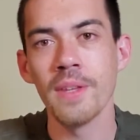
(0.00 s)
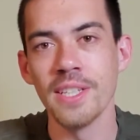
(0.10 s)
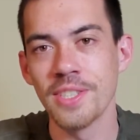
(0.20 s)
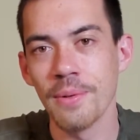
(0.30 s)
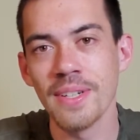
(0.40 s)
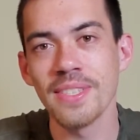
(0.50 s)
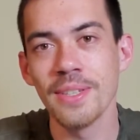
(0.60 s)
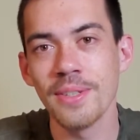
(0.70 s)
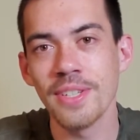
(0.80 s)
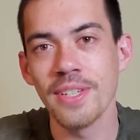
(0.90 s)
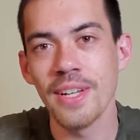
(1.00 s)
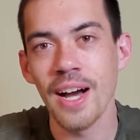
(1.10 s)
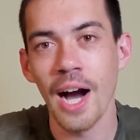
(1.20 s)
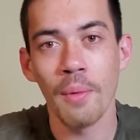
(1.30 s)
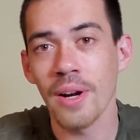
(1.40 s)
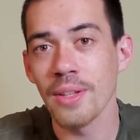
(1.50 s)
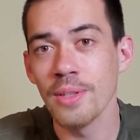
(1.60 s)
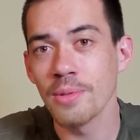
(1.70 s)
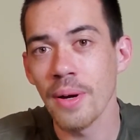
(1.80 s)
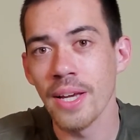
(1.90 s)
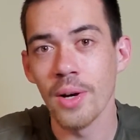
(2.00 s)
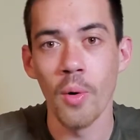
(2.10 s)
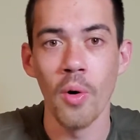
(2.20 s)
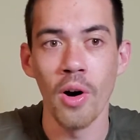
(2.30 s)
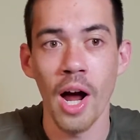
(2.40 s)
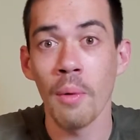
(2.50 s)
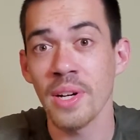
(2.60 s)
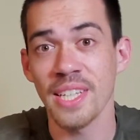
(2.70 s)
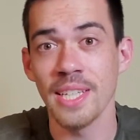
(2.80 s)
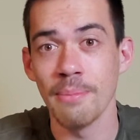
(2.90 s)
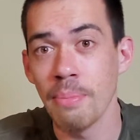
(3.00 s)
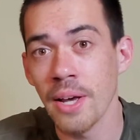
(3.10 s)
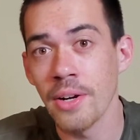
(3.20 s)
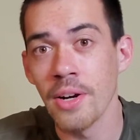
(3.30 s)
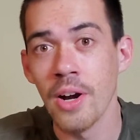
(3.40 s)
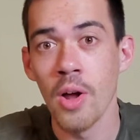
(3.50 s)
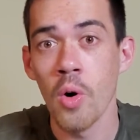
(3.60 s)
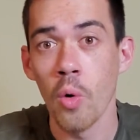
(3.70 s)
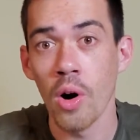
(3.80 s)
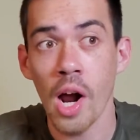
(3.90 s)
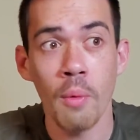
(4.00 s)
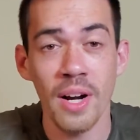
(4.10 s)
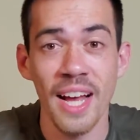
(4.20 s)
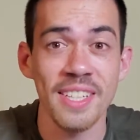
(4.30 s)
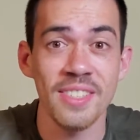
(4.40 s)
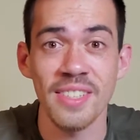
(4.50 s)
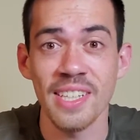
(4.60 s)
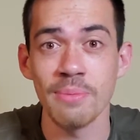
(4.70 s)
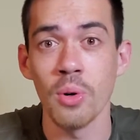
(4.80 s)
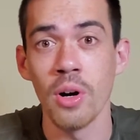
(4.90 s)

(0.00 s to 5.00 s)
Is your resolution, I want to lose weight, or I want to eat better, or I want to exercise more?